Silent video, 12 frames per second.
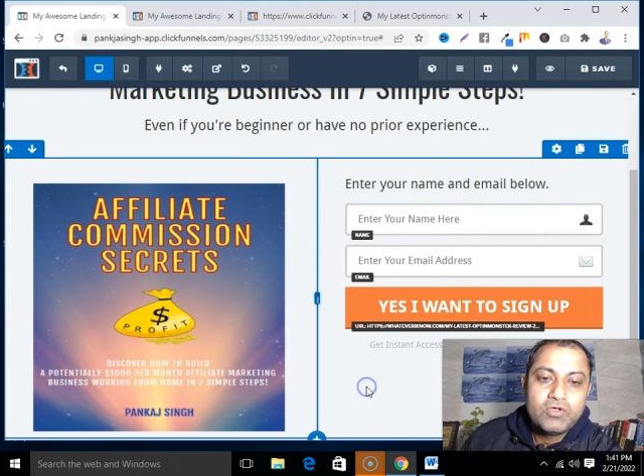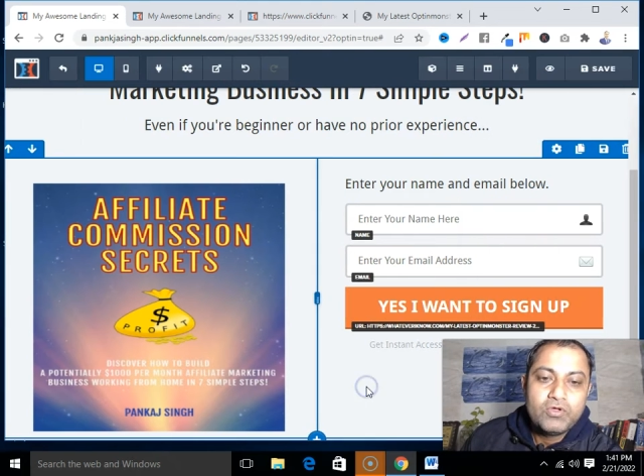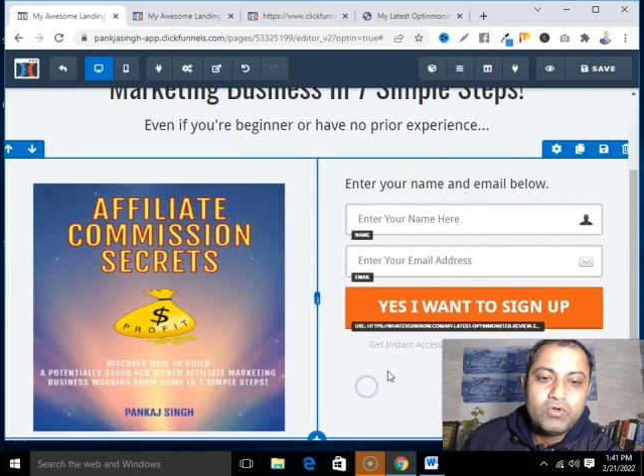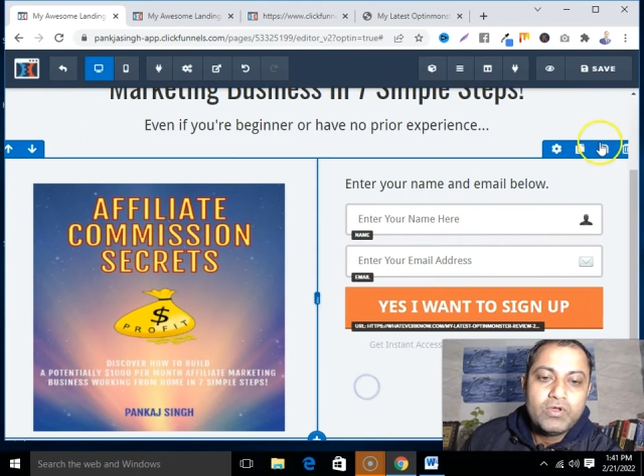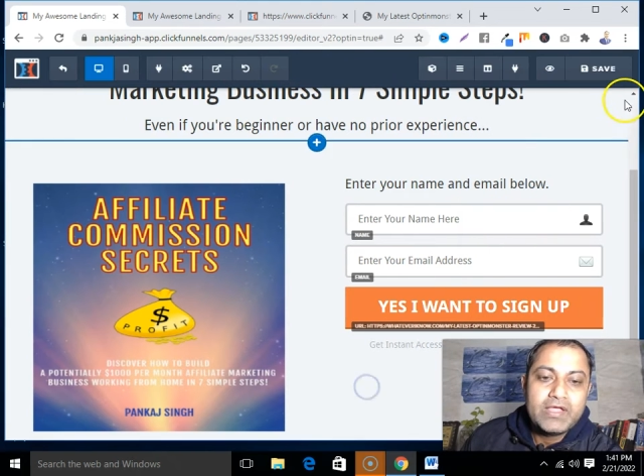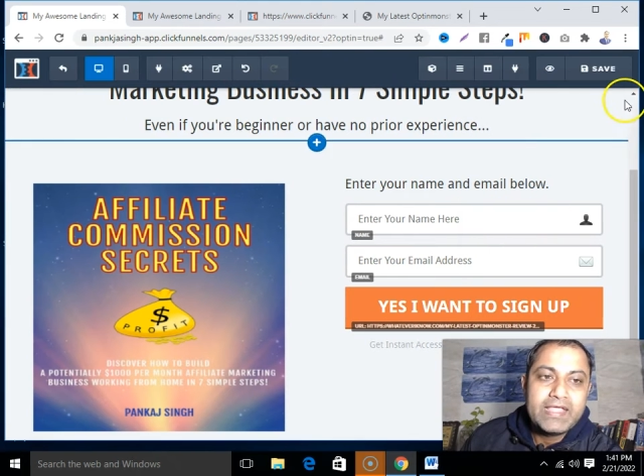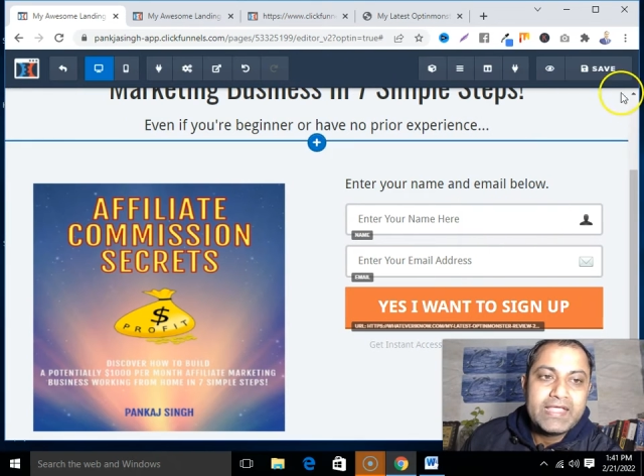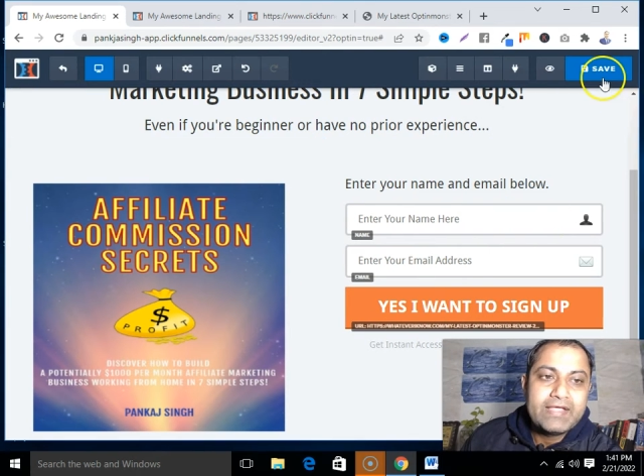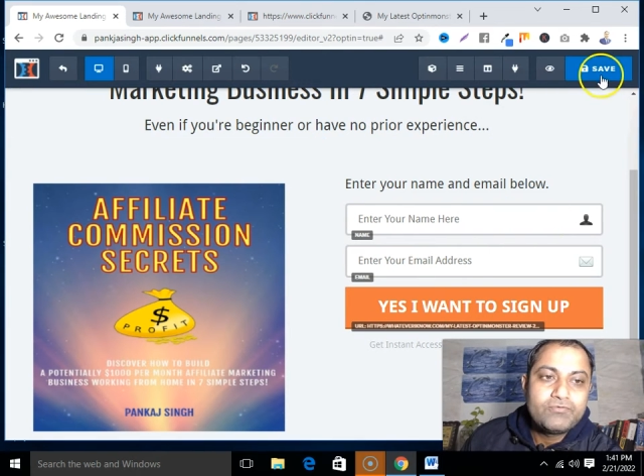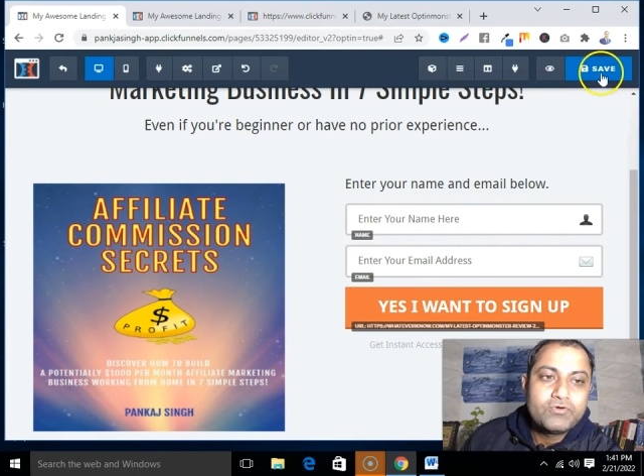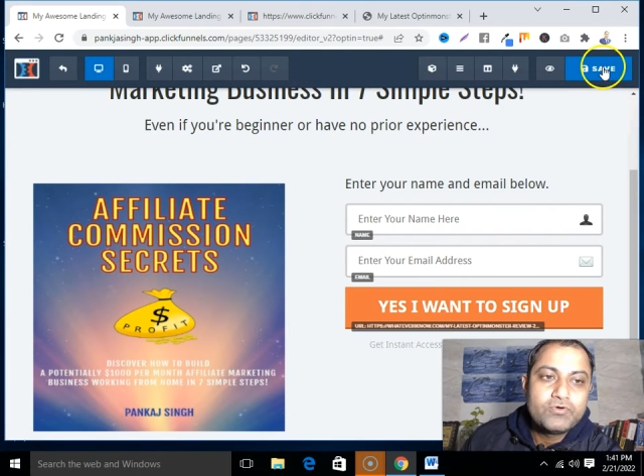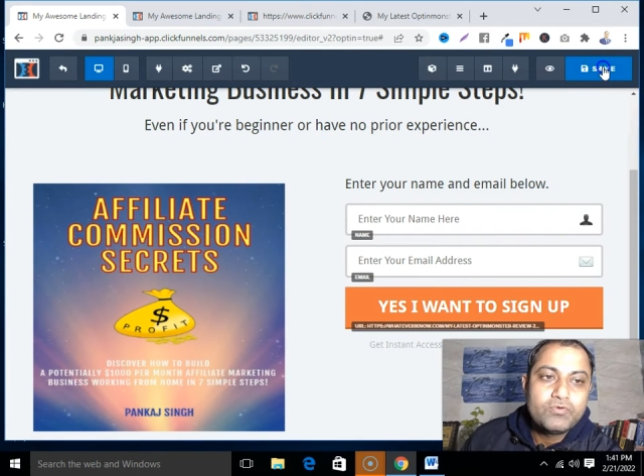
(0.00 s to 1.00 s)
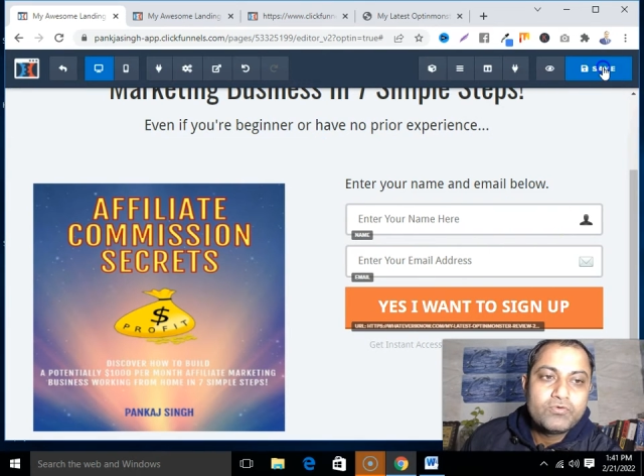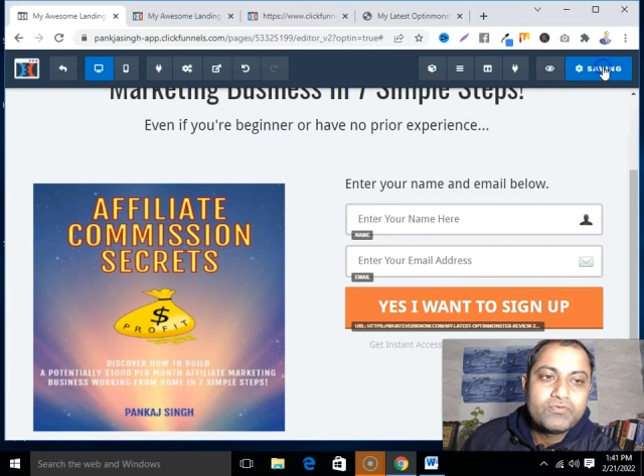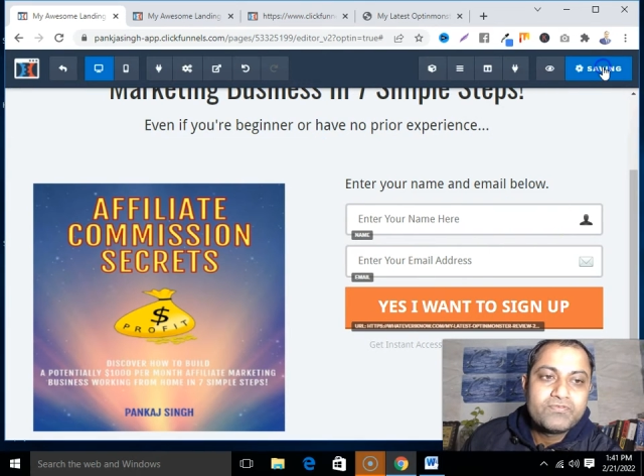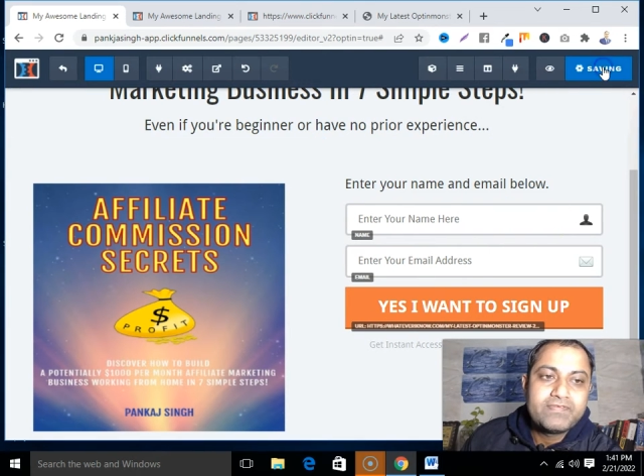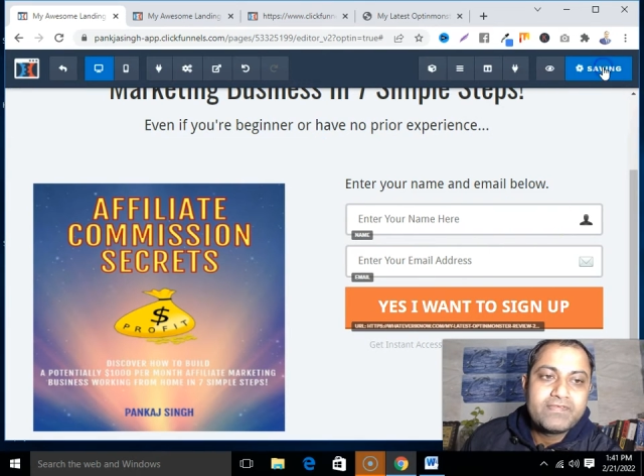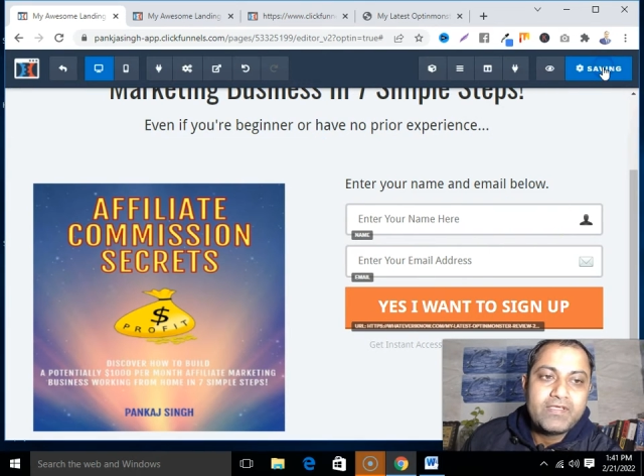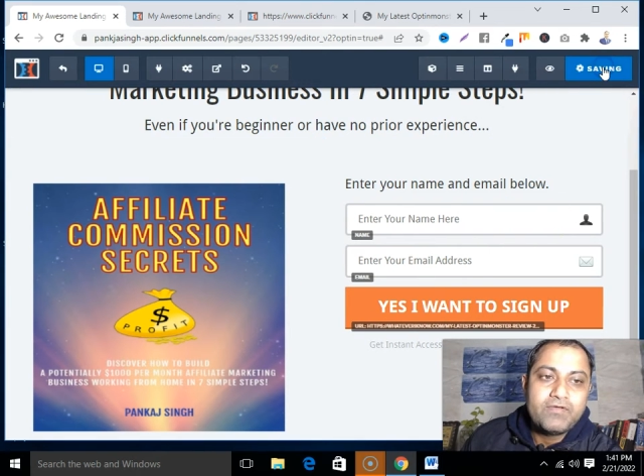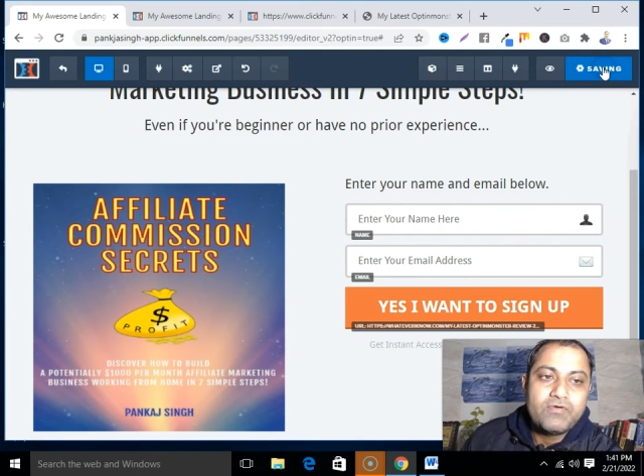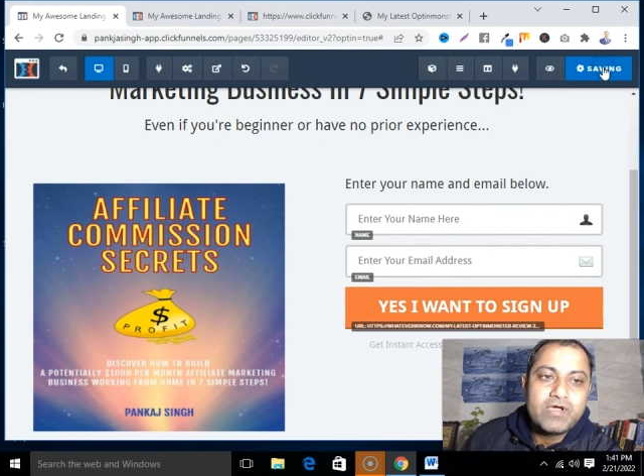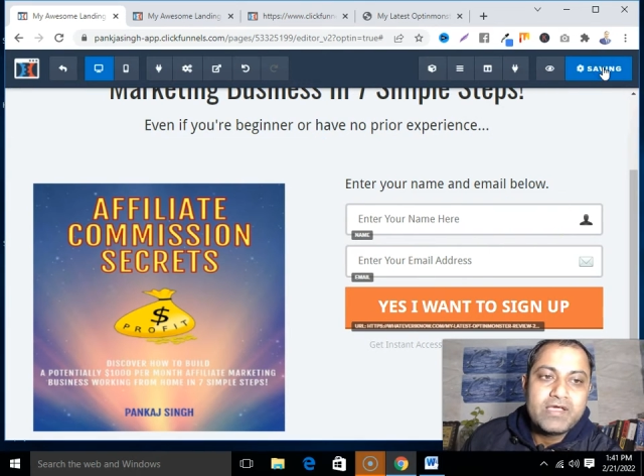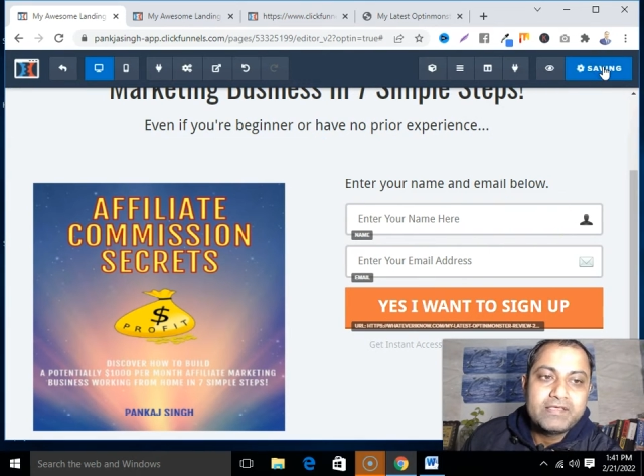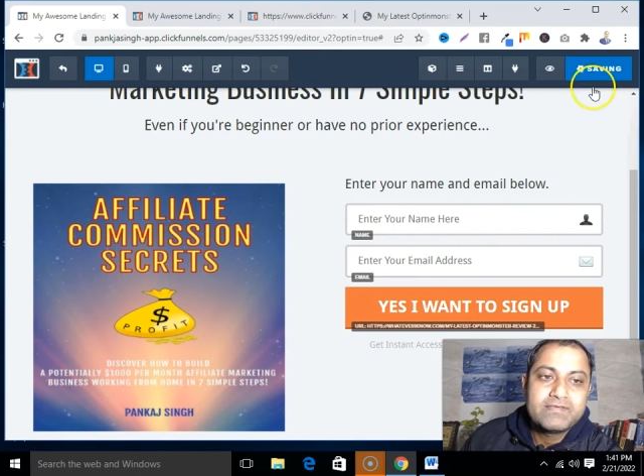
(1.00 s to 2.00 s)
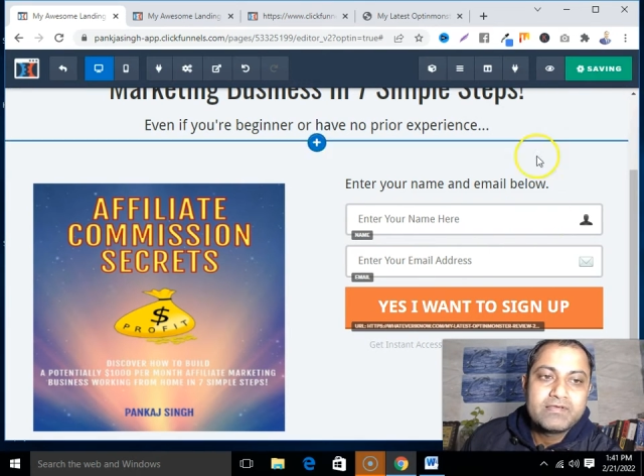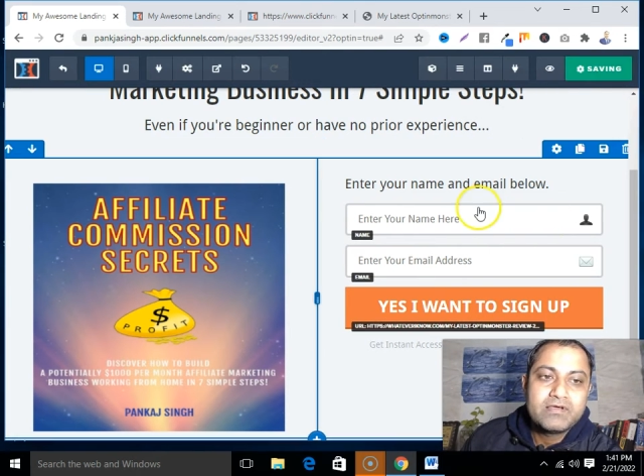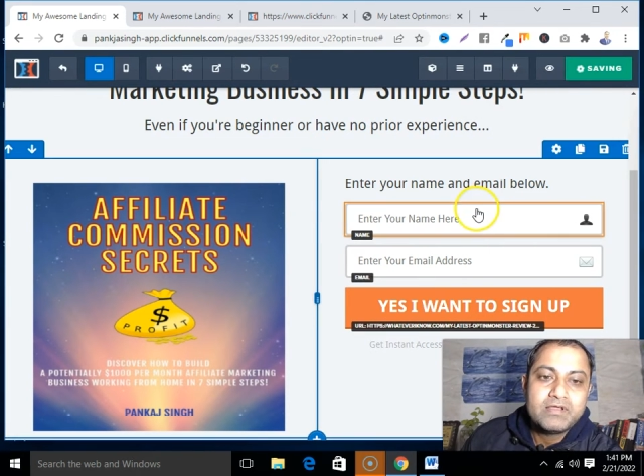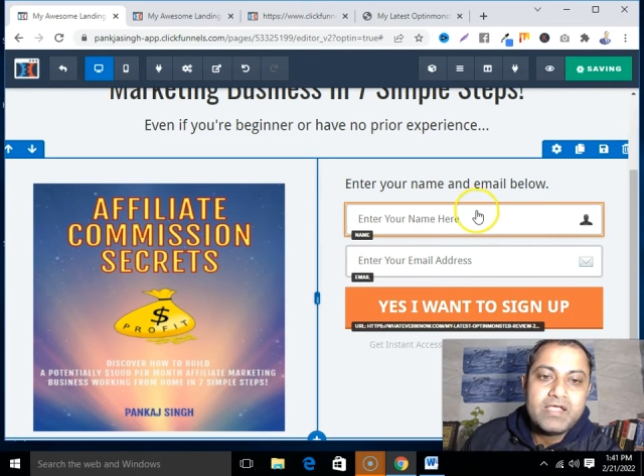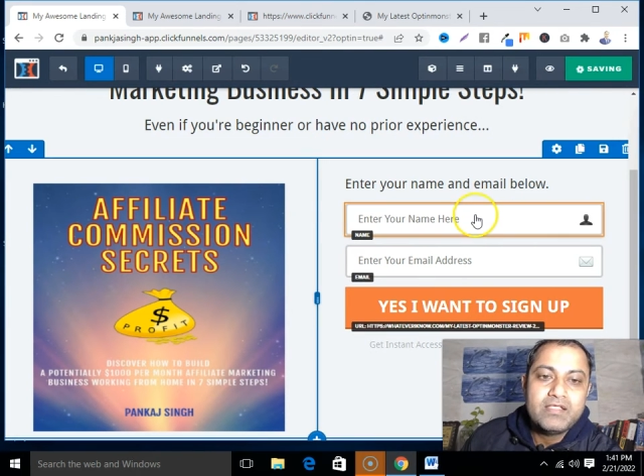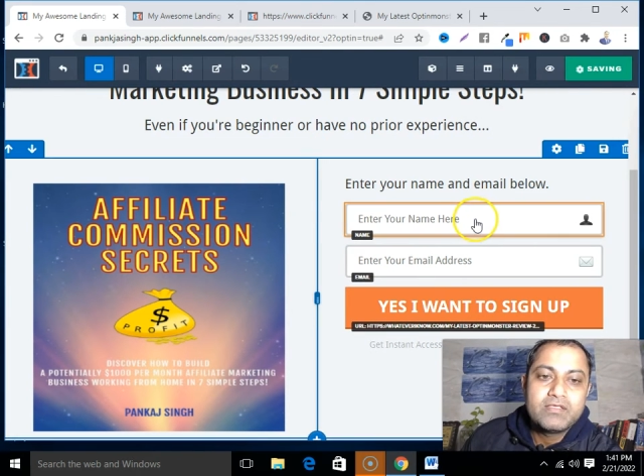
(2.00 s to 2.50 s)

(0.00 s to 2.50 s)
All I have to do, save, guys, right?